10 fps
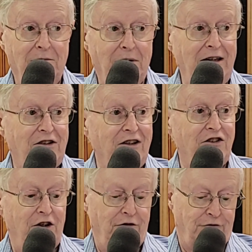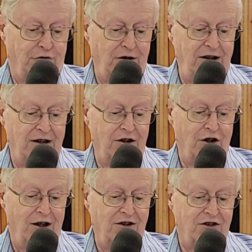but he's considered free in
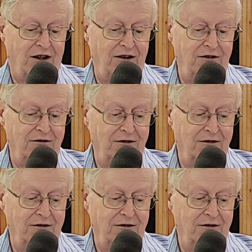God's sight.